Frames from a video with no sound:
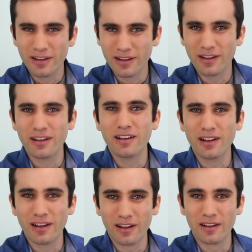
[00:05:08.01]

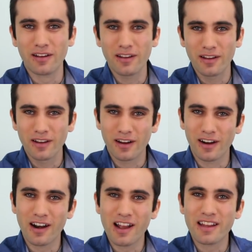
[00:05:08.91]
Uh-huh.
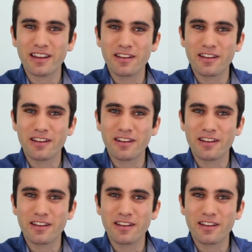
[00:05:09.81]
Alright,